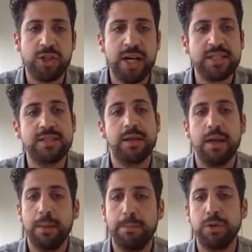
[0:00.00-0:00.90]
Just
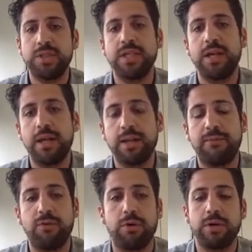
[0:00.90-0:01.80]
put it in
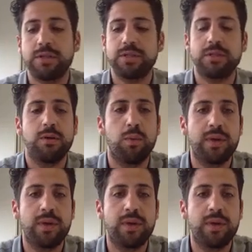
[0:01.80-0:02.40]
the furnace